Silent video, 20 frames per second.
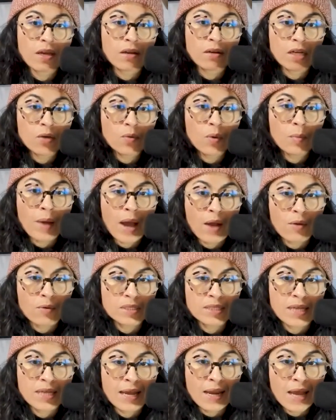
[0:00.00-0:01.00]
unequal
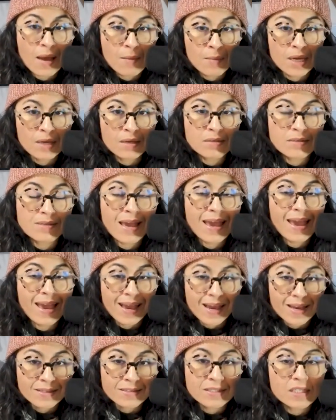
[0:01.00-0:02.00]
power dynamics
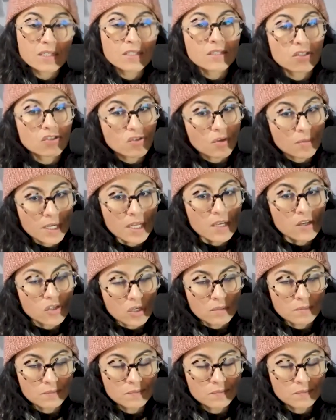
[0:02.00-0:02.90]
and discrimination.